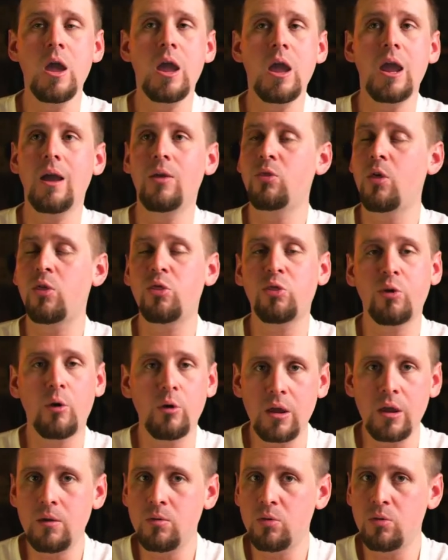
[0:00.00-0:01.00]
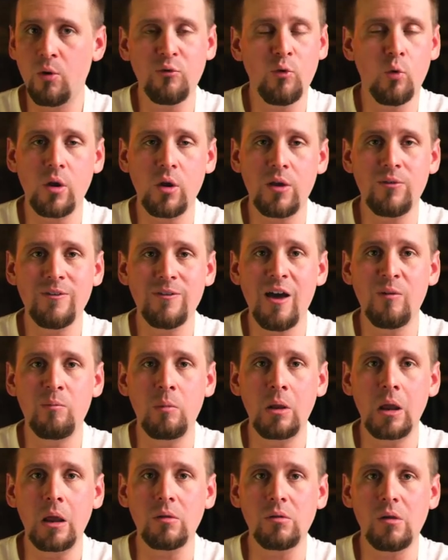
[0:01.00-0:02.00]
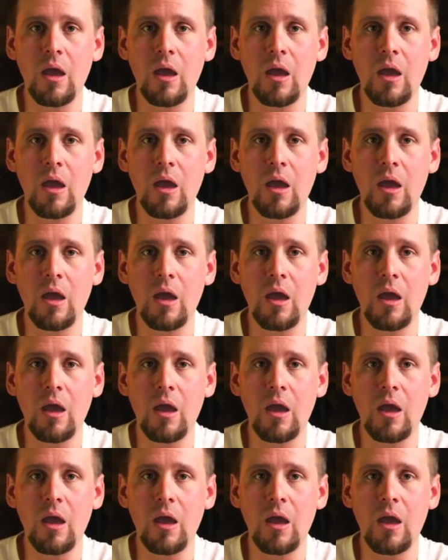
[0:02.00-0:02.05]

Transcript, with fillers: in the 30, the 45 minutes